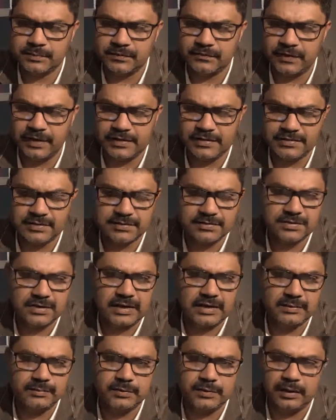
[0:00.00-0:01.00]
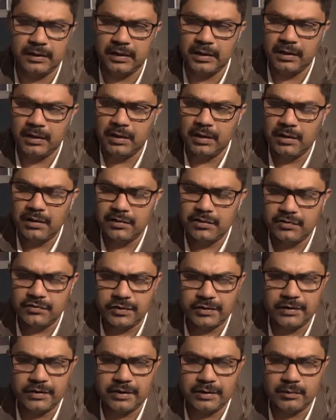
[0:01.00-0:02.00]
provide sustainable
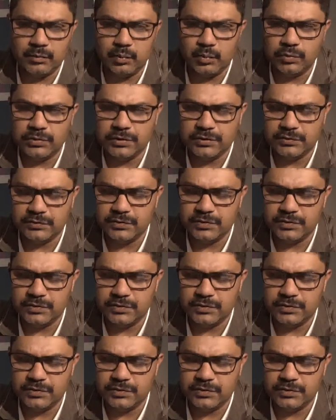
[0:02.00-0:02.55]
drinking water